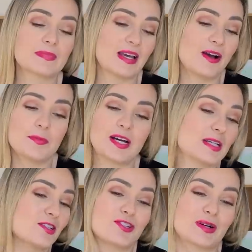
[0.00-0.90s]
I hope you
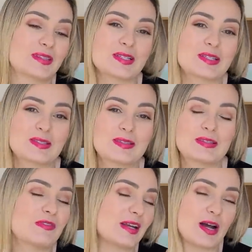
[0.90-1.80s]
guys enjoyed this
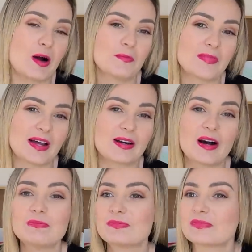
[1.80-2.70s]
video. I don't
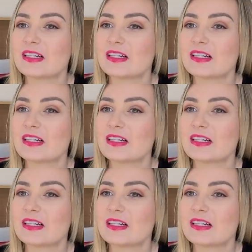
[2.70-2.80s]
know.